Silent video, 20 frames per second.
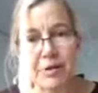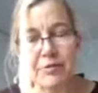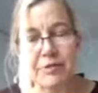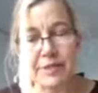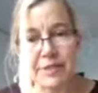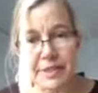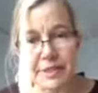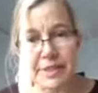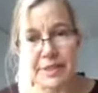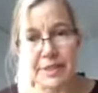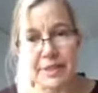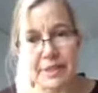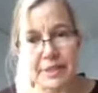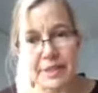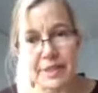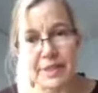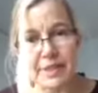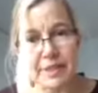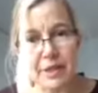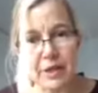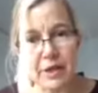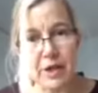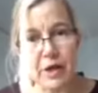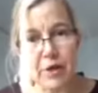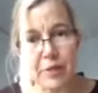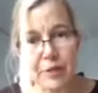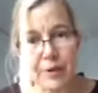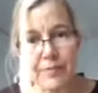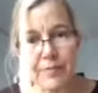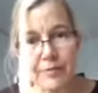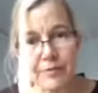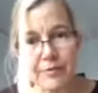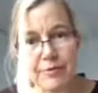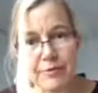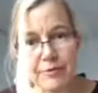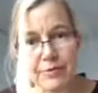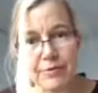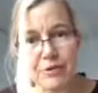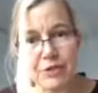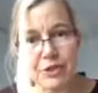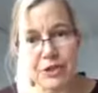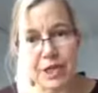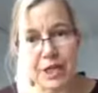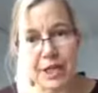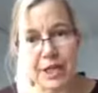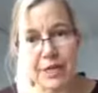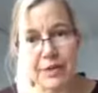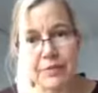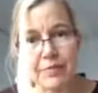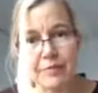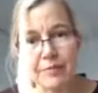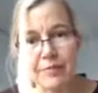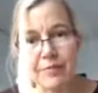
resistance as they go up the food chain.